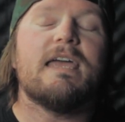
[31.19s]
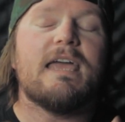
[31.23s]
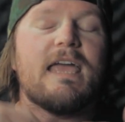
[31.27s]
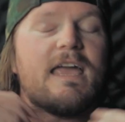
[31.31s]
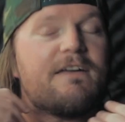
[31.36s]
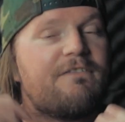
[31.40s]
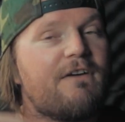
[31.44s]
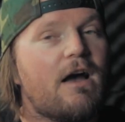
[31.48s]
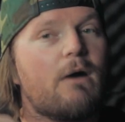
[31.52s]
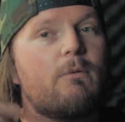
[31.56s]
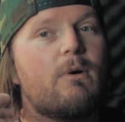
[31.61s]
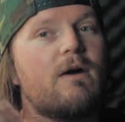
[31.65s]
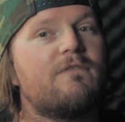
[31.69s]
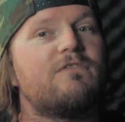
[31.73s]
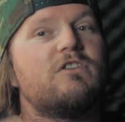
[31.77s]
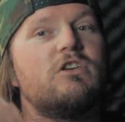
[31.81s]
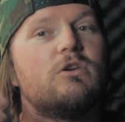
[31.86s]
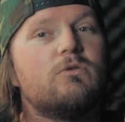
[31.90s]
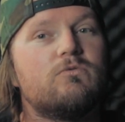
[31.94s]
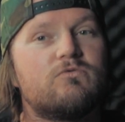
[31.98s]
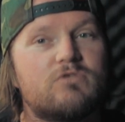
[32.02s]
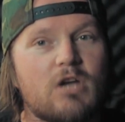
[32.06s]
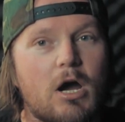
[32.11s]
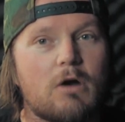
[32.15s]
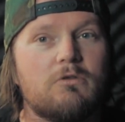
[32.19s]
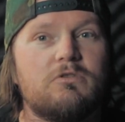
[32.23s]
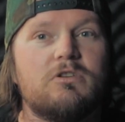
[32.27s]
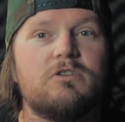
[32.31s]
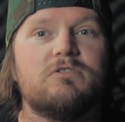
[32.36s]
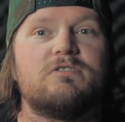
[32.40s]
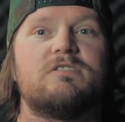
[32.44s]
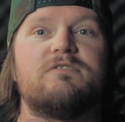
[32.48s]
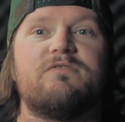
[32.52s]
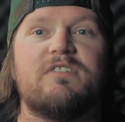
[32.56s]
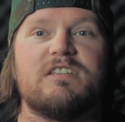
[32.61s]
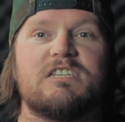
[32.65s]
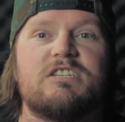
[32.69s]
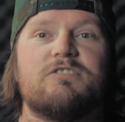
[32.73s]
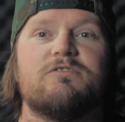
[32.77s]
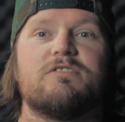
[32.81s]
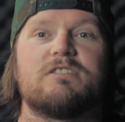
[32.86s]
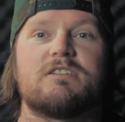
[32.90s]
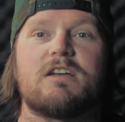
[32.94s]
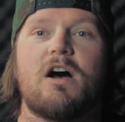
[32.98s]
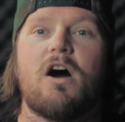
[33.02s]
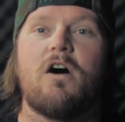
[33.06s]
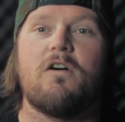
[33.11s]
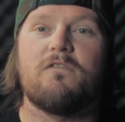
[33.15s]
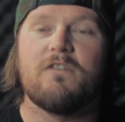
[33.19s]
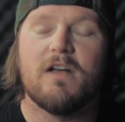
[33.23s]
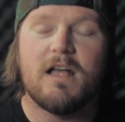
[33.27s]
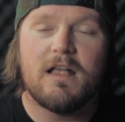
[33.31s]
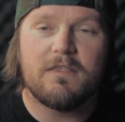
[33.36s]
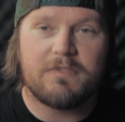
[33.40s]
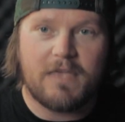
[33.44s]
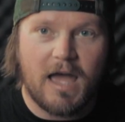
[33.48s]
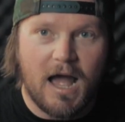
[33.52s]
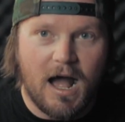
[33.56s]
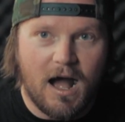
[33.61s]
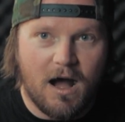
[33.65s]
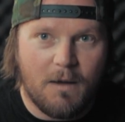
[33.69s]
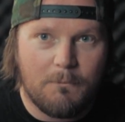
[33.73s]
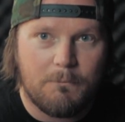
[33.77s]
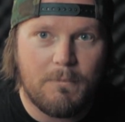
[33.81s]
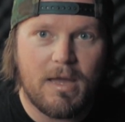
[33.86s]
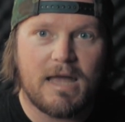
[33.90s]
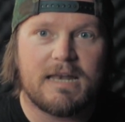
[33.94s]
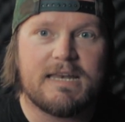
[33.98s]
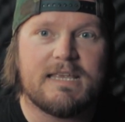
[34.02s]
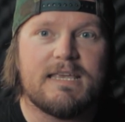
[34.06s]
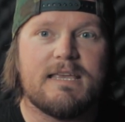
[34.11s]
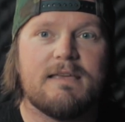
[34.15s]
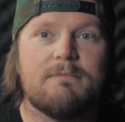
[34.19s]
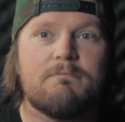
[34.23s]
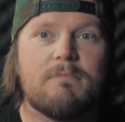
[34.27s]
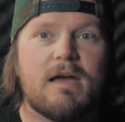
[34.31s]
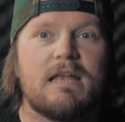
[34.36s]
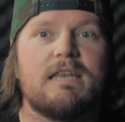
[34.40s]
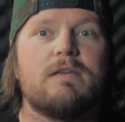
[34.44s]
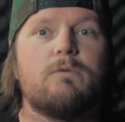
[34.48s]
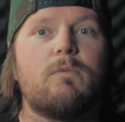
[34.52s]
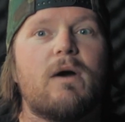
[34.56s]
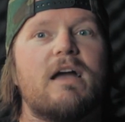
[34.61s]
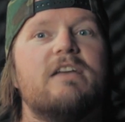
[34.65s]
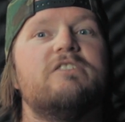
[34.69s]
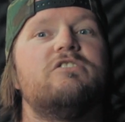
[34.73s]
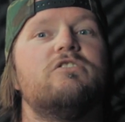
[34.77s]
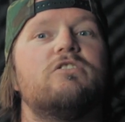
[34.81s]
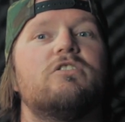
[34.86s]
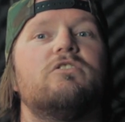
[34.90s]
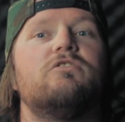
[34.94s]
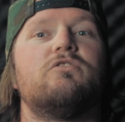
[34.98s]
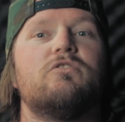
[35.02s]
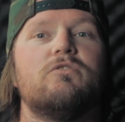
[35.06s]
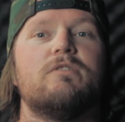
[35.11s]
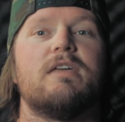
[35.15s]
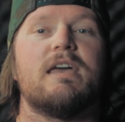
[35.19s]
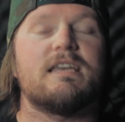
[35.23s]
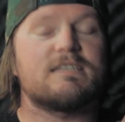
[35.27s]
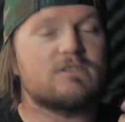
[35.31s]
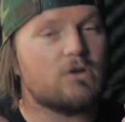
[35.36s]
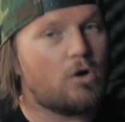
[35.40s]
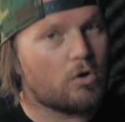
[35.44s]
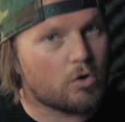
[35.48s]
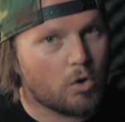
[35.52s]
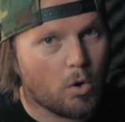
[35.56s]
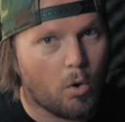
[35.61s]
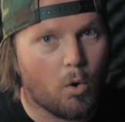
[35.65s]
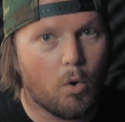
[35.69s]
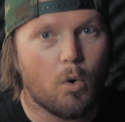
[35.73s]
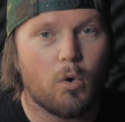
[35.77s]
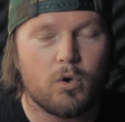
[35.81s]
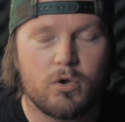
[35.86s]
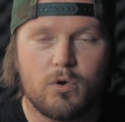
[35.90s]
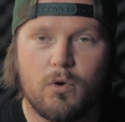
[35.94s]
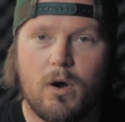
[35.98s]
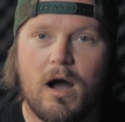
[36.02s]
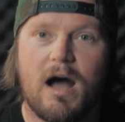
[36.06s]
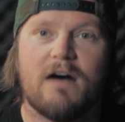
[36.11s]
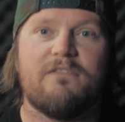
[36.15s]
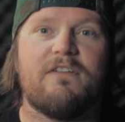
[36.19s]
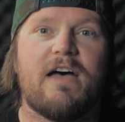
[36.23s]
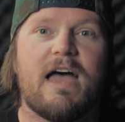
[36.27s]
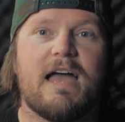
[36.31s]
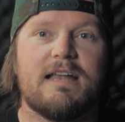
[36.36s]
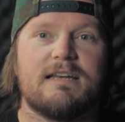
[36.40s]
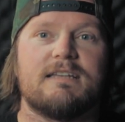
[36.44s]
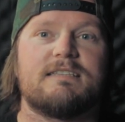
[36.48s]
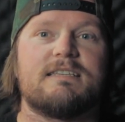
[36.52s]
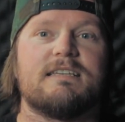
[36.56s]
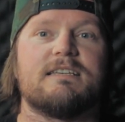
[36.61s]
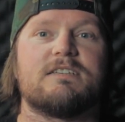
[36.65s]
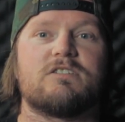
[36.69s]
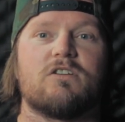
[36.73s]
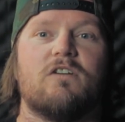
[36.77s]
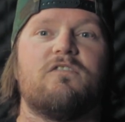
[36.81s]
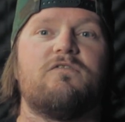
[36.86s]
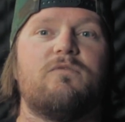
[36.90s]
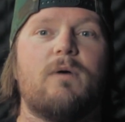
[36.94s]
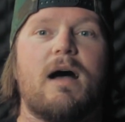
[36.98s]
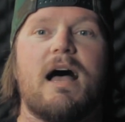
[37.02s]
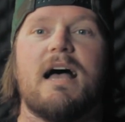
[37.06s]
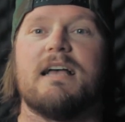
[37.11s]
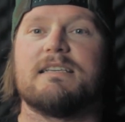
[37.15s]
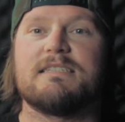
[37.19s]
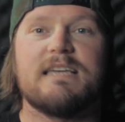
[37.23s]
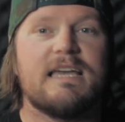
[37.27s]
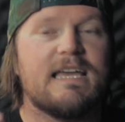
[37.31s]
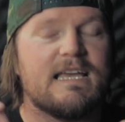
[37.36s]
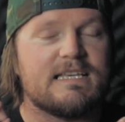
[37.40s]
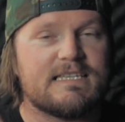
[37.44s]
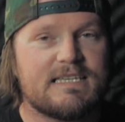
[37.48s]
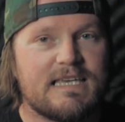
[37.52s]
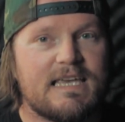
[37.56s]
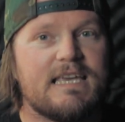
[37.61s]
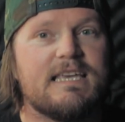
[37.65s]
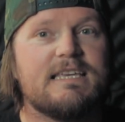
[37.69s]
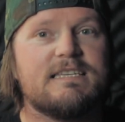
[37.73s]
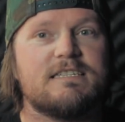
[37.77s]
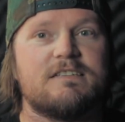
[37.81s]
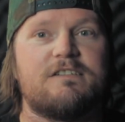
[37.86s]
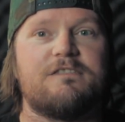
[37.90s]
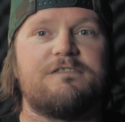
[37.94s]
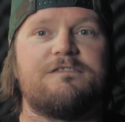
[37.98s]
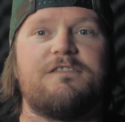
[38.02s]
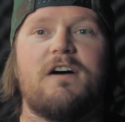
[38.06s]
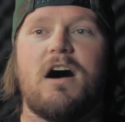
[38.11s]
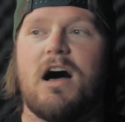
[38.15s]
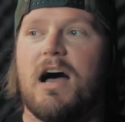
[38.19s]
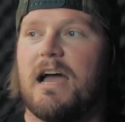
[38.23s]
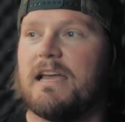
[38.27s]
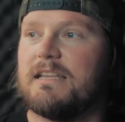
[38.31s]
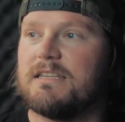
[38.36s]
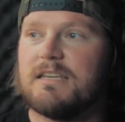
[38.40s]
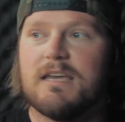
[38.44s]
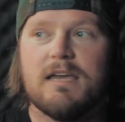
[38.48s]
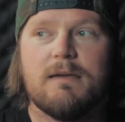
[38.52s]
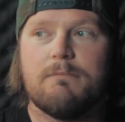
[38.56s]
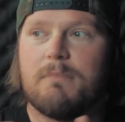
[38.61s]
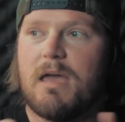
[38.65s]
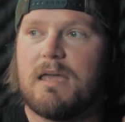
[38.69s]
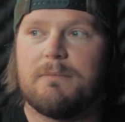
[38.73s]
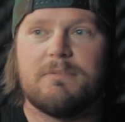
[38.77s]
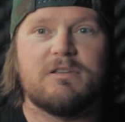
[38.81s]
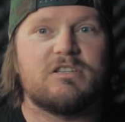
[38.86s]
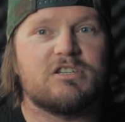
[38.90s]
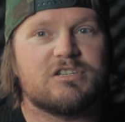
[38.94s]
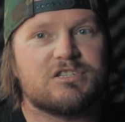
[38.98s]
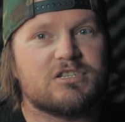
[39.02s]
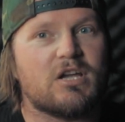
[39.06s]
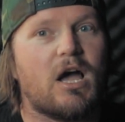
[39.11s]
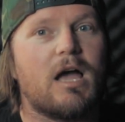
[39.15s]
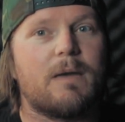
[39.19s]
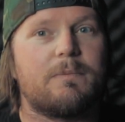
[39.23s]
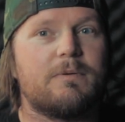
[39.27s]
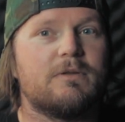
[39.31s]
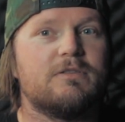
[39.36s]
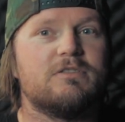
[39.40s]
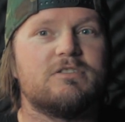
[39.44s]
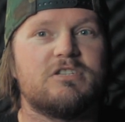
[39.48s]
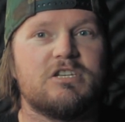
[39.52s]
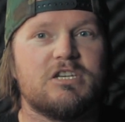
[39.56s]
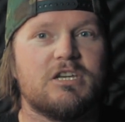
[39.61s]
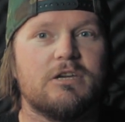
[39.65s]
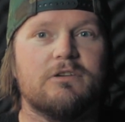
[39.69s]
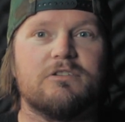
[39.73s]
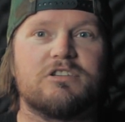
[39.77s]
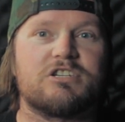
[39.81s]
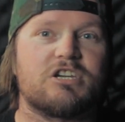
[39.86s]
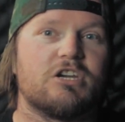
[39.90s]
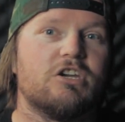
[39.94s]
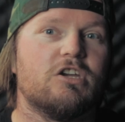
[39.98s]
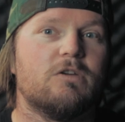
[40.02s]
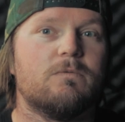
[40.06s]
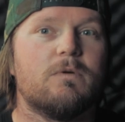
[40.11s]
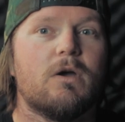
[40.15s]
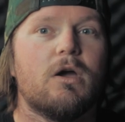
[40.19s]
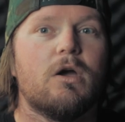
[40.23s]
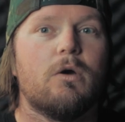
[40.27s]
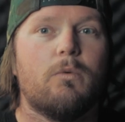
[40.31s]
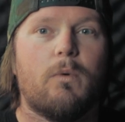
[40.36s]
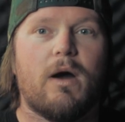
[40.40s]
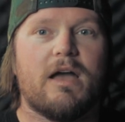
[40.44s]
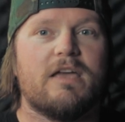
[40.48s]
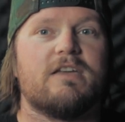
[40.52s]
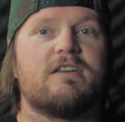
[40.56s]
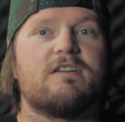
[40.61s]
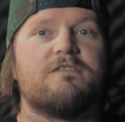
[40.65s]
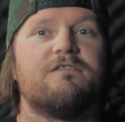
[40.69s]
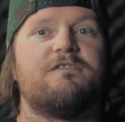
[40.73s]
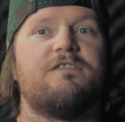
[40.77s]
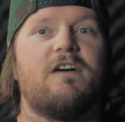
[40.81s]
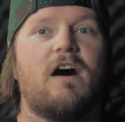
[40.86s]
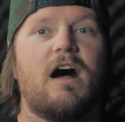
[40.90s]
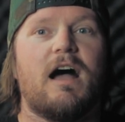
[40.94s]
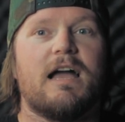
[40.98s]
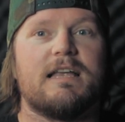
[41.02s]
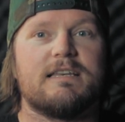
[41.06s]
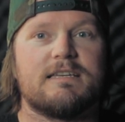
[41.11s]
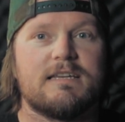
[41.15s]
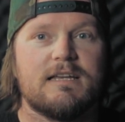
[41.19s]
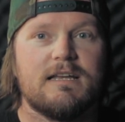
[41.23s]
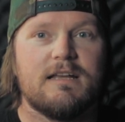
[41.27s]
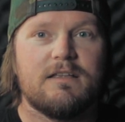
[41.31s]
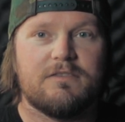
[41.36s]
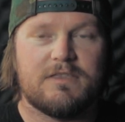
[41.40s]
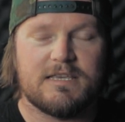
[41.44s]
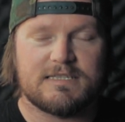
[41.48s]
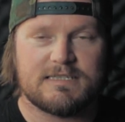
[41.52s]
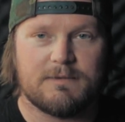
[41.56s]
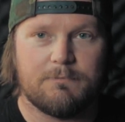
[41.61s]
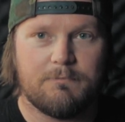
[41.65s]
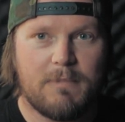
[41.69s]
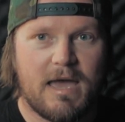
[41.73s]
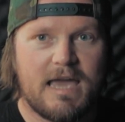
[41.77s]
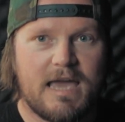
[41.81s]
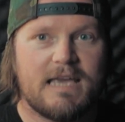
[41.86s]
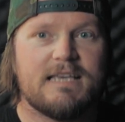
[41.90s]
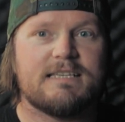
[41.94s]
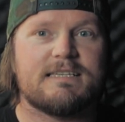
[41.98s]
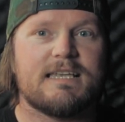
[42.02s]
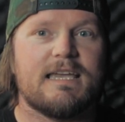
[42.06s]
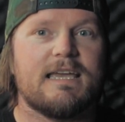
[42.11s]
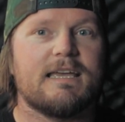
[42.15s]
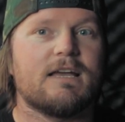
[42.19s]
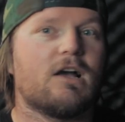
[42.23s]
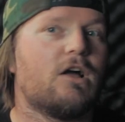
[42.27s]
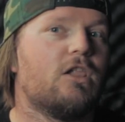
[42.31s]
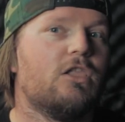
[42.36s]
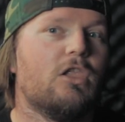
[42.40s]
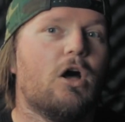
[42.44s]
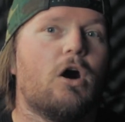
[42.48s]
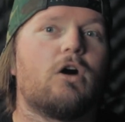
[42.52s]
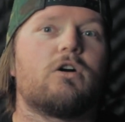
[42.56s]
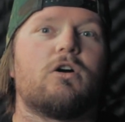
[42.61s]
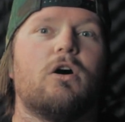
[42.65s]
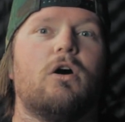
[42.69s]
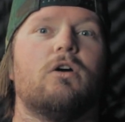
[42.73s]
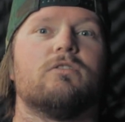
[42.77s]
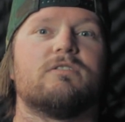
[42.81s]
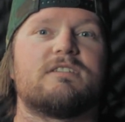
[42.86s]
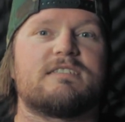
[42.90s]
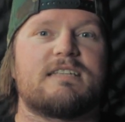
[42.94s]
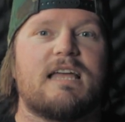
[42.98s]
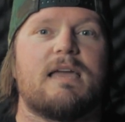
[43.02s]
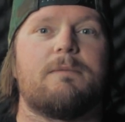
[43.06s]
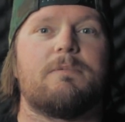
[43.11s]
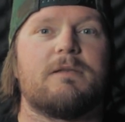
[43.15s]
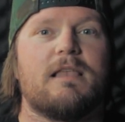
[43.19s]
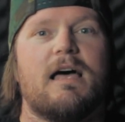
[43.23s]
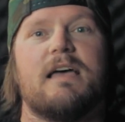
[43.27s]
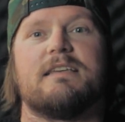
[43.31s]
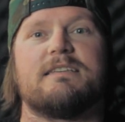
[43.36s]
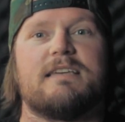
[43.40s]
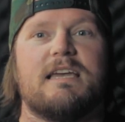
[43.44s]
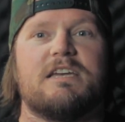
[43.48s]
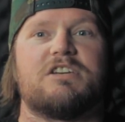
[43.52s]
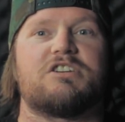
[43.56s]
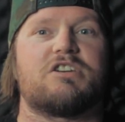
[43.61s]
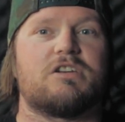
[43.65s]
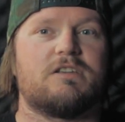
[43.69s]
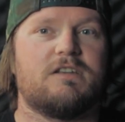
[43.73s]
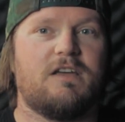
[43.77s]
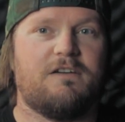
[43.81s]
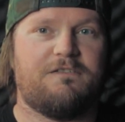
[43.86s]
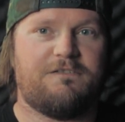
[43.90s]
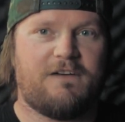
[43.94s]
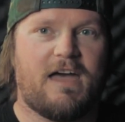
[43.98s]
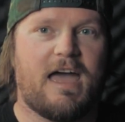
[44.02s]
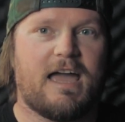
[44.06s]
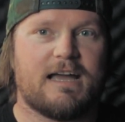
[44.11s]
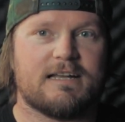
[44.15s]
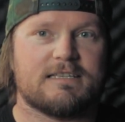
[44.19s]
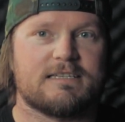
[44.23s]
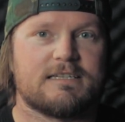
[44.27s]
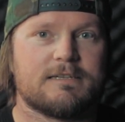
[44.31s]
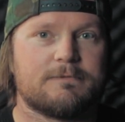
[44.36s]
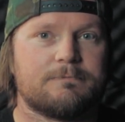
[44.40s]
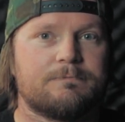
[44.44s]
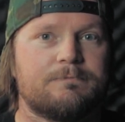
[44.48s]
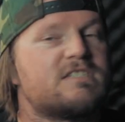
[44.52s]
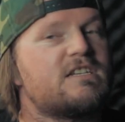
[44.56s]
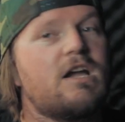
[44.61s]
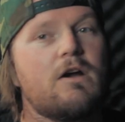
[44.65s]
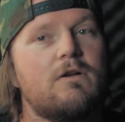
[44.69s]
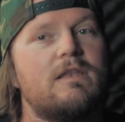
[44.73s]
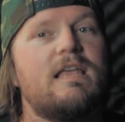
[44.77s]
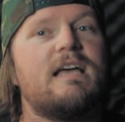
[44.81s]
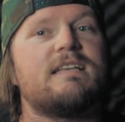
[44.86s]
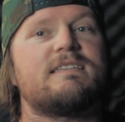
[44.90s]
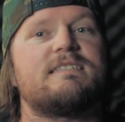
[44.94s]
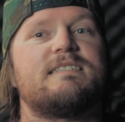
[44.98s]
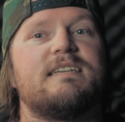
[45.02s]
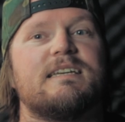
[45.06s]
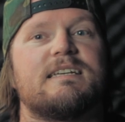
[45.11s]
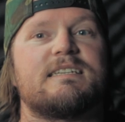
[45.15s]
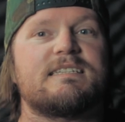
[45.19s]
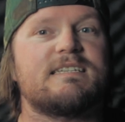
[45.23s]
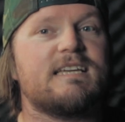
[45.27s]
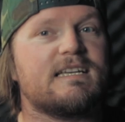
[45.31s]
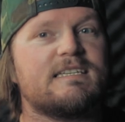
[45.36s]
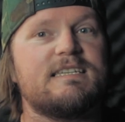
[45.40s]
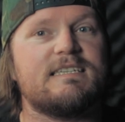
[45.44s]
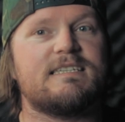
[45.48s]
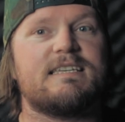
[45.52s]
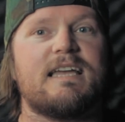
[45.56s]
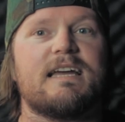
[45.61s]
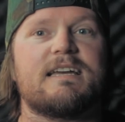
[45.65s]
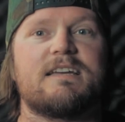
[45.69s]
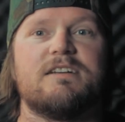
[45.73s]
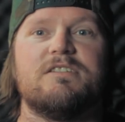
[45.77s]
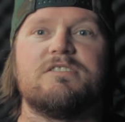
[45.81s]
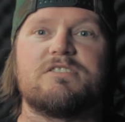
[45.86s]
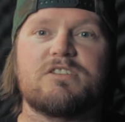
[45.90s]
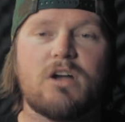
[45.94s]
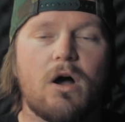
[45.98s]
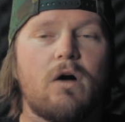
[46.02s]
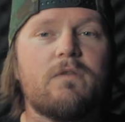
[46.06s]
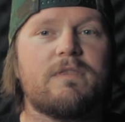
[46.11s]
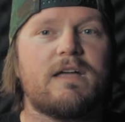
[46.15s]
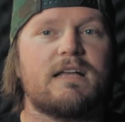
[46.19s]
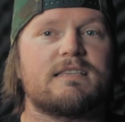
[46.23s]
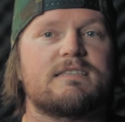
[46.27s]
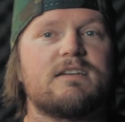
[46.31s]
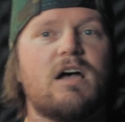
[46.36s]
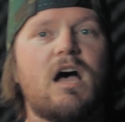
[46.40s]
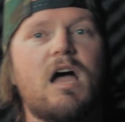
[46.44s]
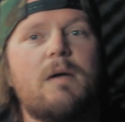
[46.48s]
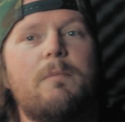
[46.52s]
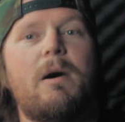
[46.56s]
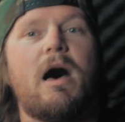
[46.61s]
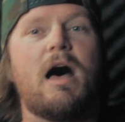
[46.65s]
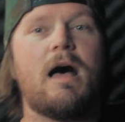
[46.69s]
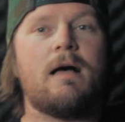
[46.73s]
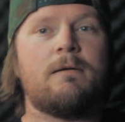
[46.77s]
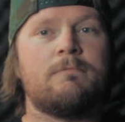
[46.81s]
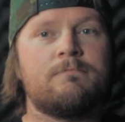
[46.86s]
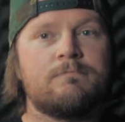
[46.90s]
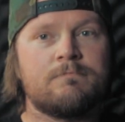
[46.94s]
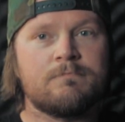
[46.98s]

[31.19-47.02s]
If however you don't use Davinci Resolve, there are many ways you can do this on all your other editing softwares. It's easy to find. Maybe just type into YouTube where you can find this amazing lock-on stabilization effect. So let's stick 60 seconds on that timer